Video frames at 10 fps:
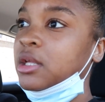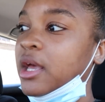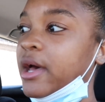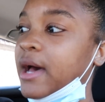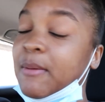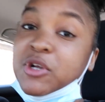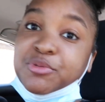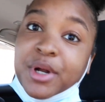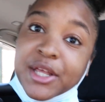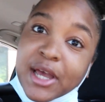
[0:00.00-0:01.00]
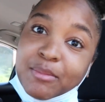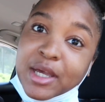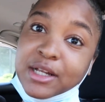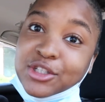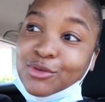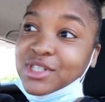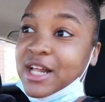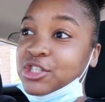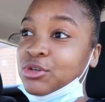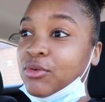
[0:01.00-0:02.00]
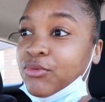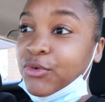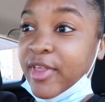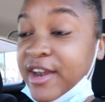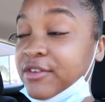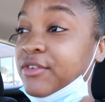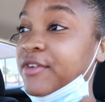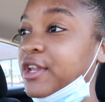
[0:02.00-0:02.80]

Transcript: yeah, how much money I made. So stay tuned for the end of the